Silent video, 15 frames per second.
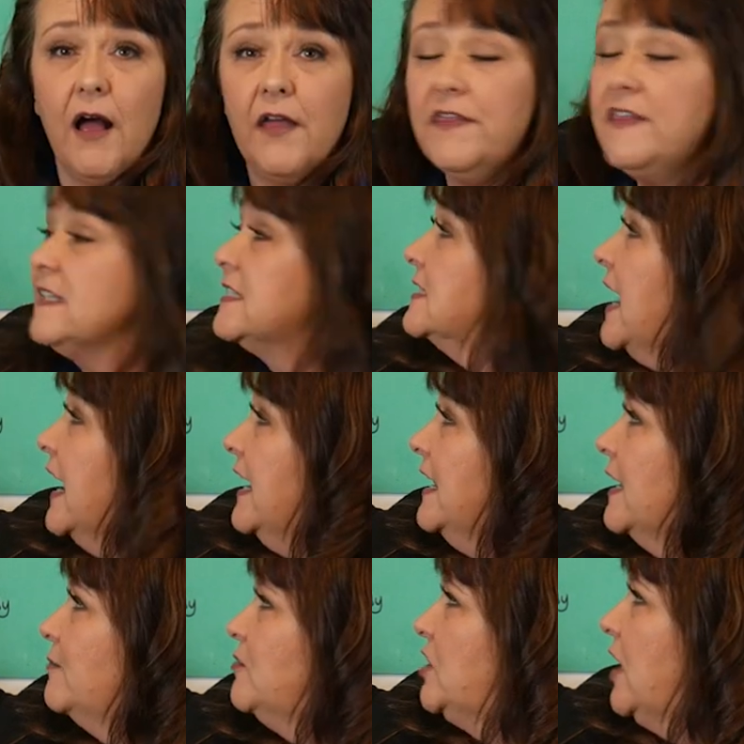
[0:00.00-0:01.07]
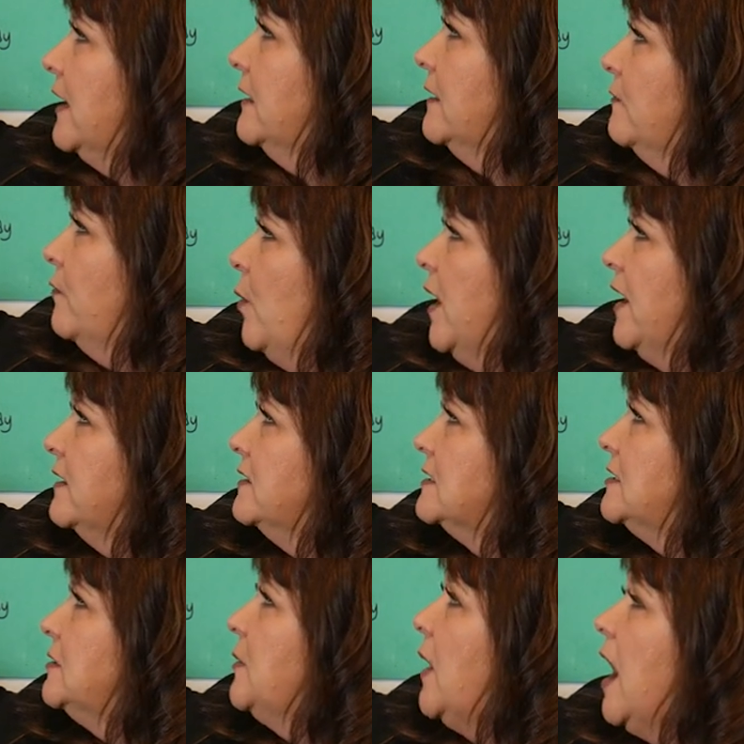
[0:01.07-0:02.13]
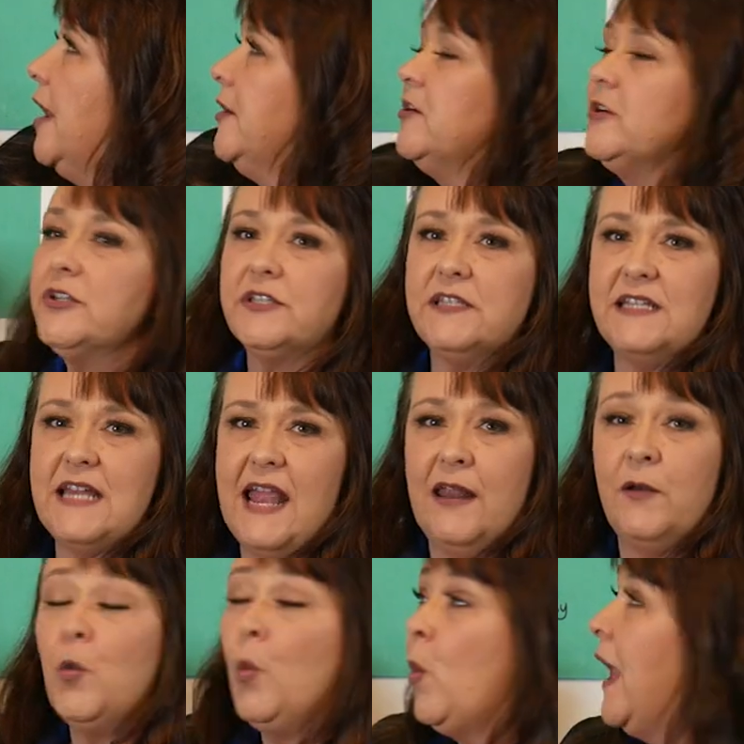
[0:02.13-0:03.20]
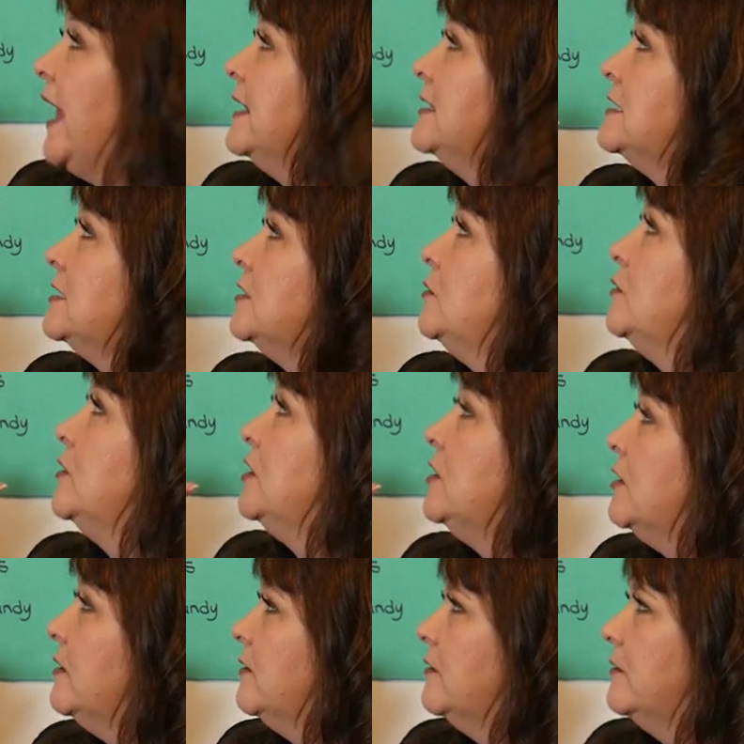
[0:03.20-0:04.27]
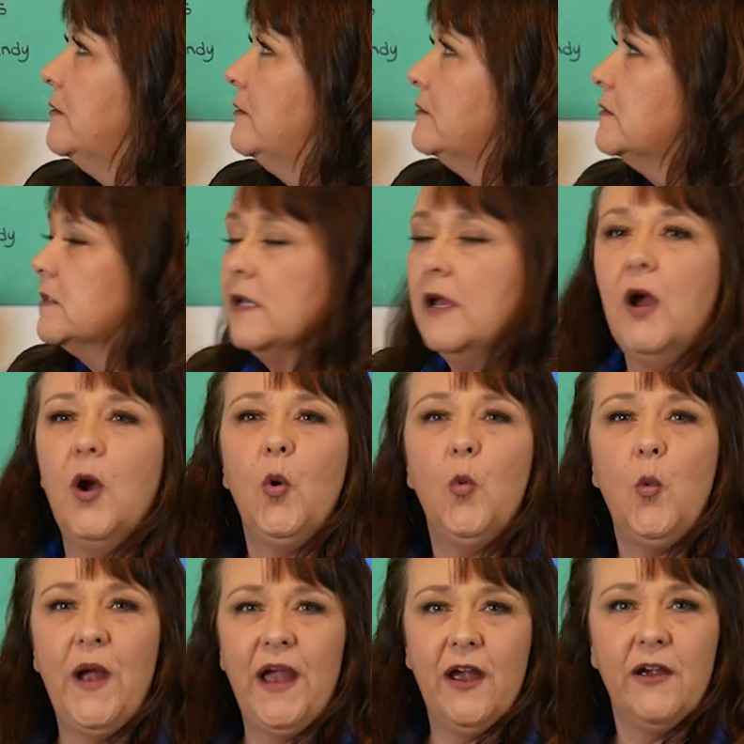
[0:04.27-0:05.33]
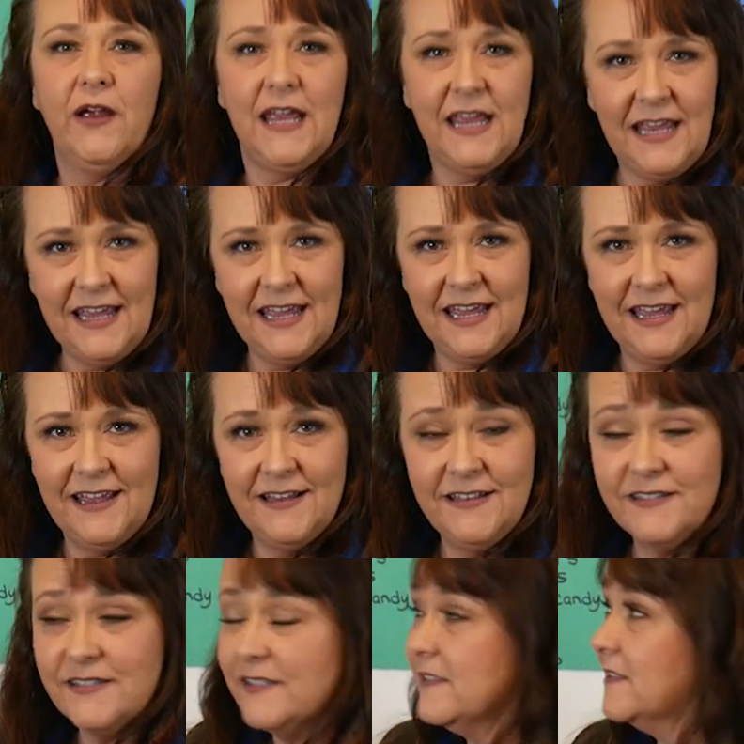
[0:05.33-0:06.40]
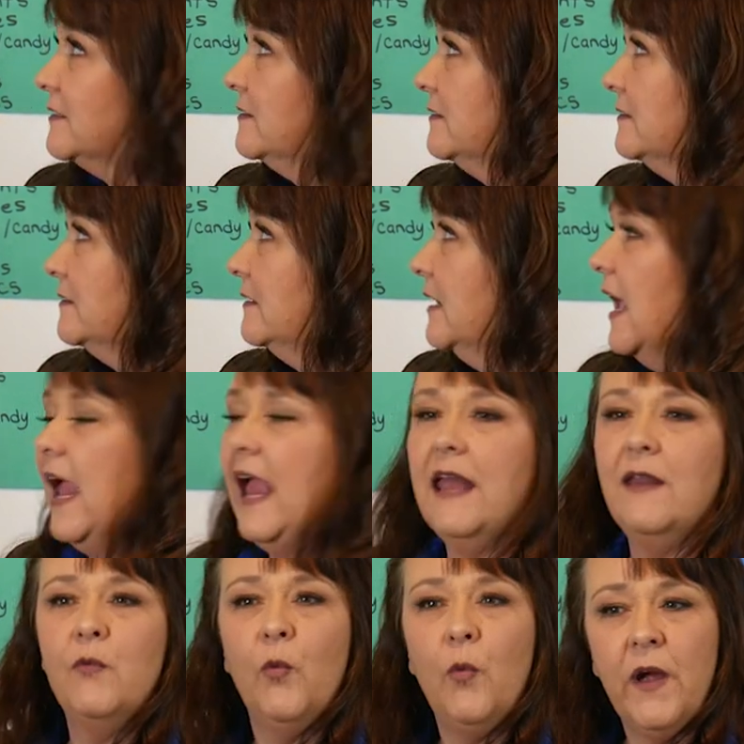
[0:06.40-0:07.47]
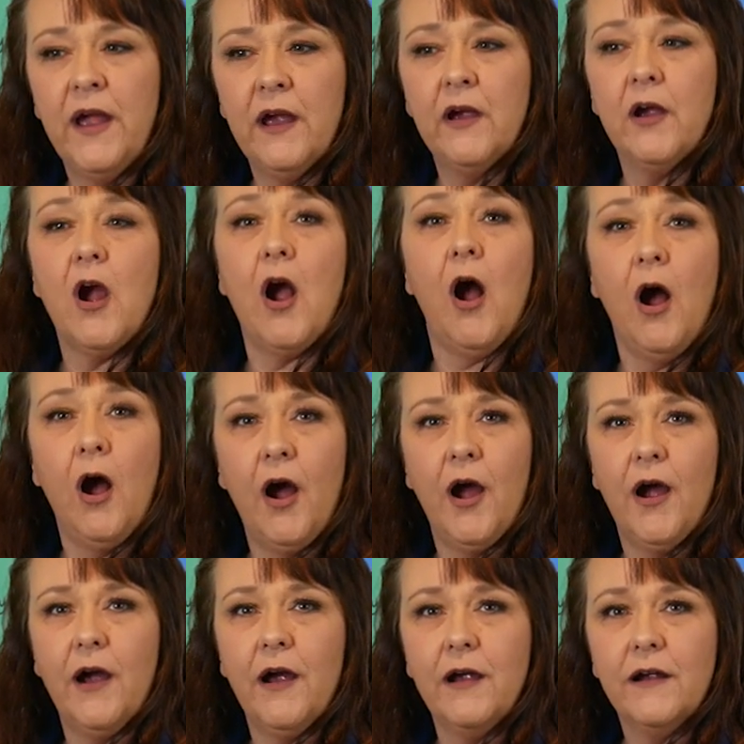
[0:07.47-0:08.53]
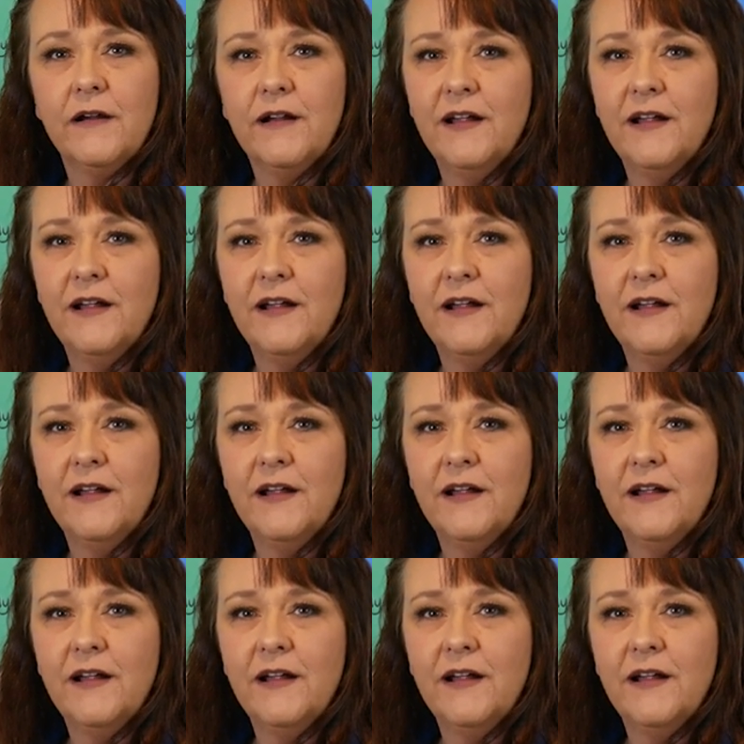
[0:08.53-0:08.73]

The second objective was to understand when to use where is and where are.